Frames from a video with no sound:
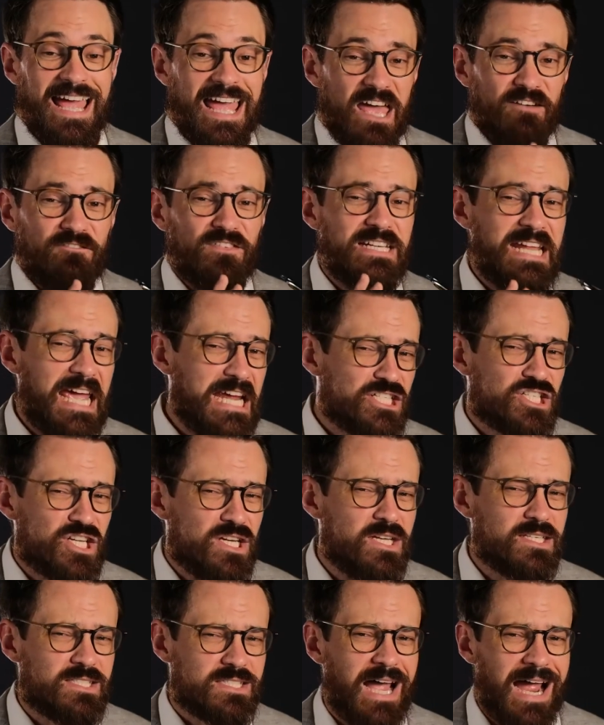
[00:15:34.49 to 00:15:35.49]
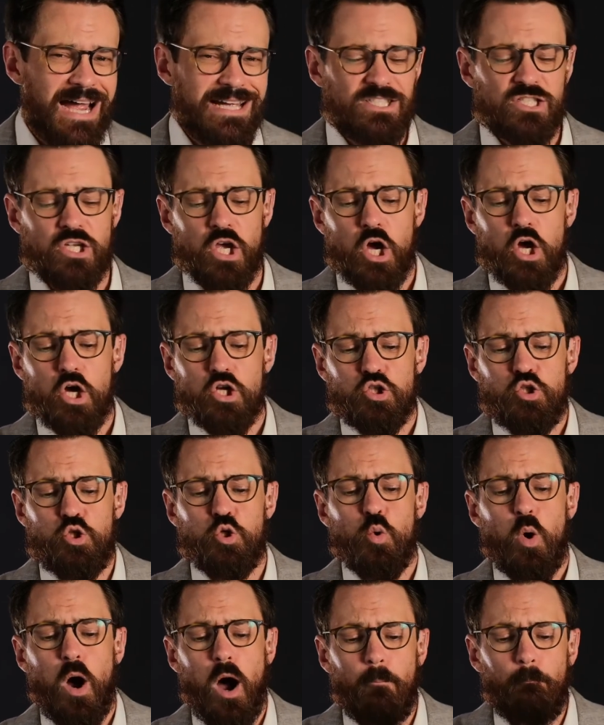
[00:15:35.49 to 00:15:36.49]
If a nation decides
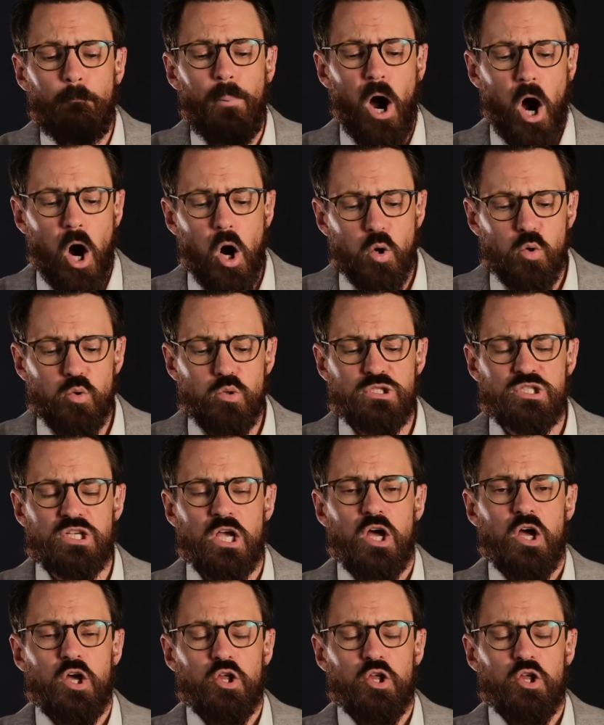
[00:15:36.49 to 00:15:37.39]
to oppose